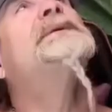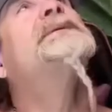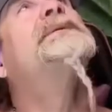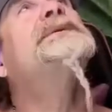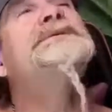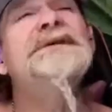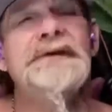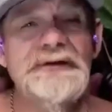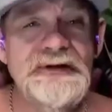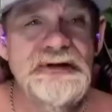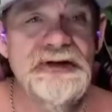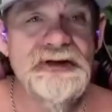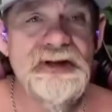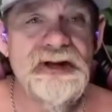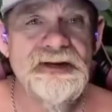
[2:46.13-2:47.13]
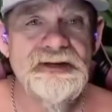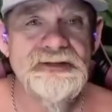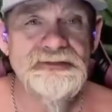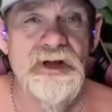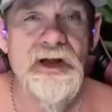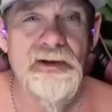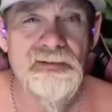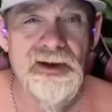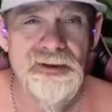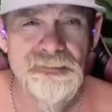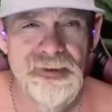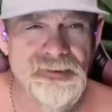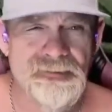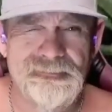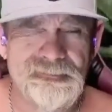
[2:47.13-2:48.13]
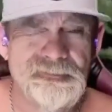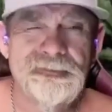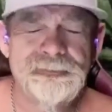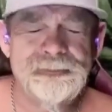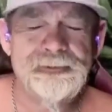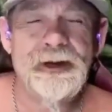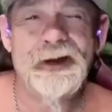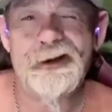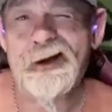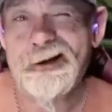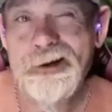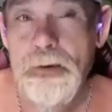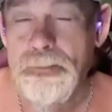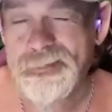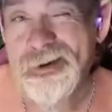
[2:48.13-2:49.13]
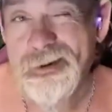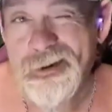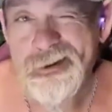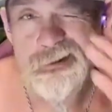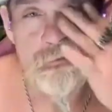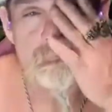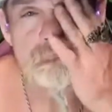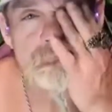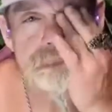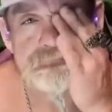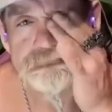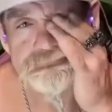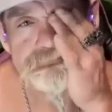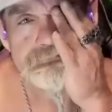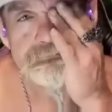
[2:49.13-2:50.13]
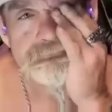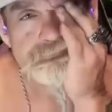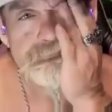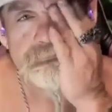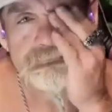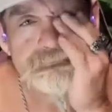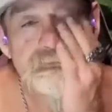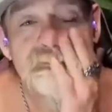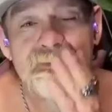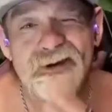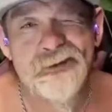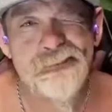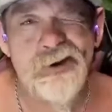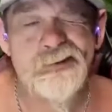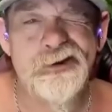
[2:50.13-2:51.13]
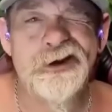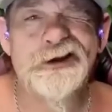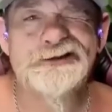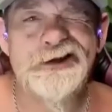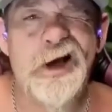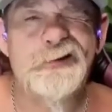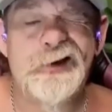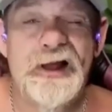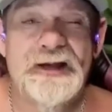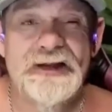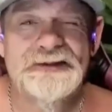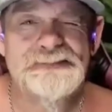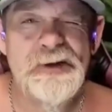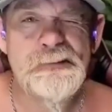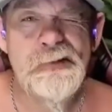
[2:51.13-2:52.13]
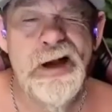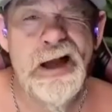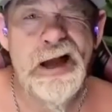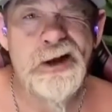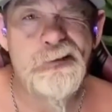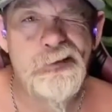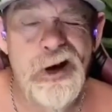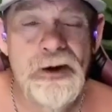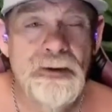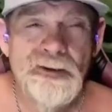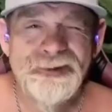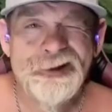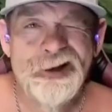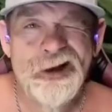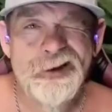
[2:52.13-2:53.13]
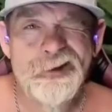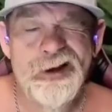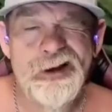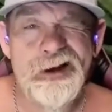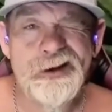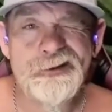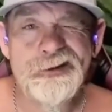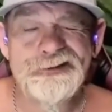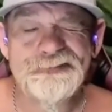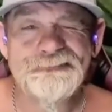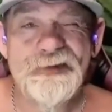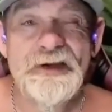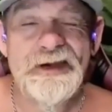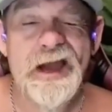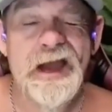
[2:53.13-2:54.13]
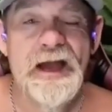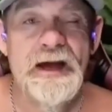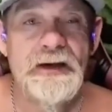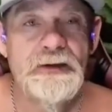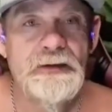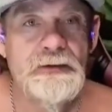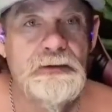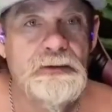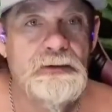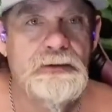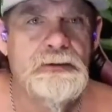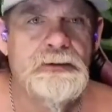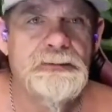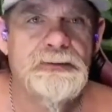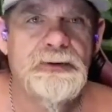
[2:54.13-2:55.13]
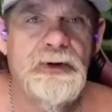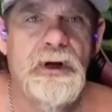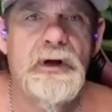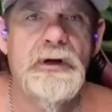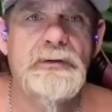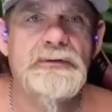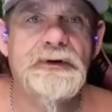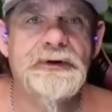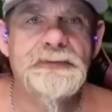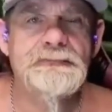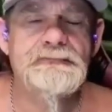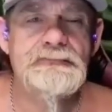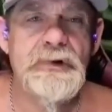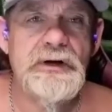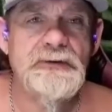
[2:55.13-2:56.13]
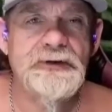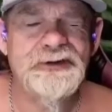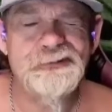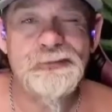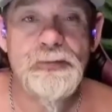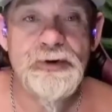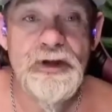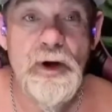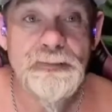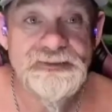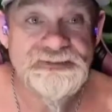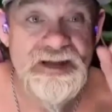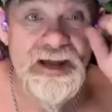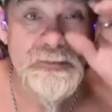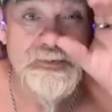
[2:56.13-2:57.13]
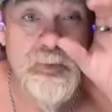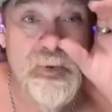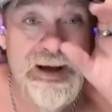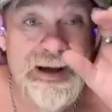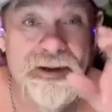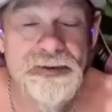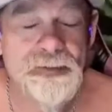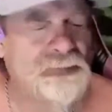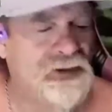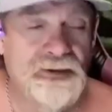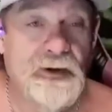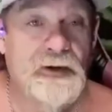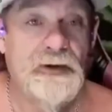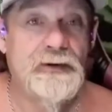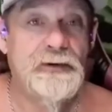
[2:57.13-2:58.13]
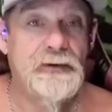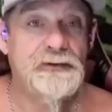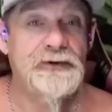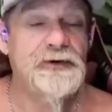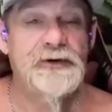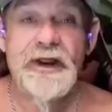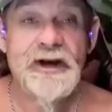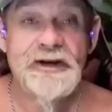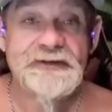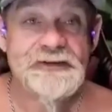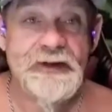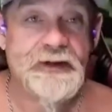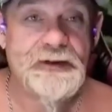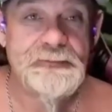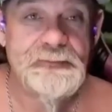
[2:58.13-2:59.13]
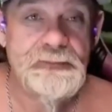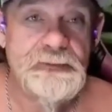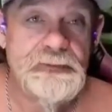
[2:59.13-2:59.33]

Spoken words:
What's he looking at? And he goes, oh, hey, man. Yeah, hang on, man. Hang on. Yeah, man, when it gets cold like this, man, my eye, I don't have, it's a fake eye. I'm like, holy moly. And when he opened his eye, it was white. I'm like, oh, dude, I didn't tell him.